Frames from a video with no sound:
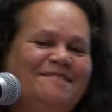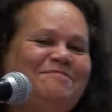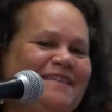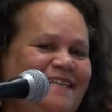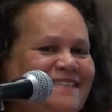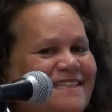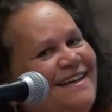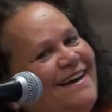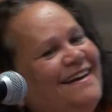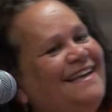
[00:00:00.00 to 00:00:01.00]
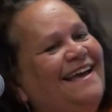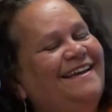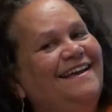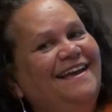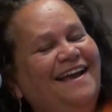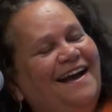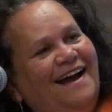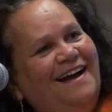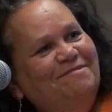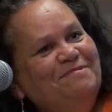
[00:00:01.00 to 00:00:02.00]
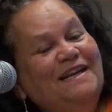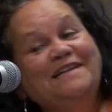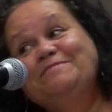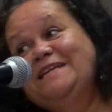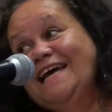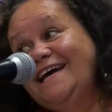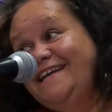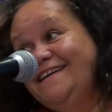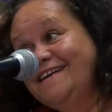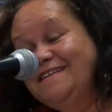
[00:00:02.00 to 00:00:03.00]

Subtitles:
Please, okay. Nangamin Lari,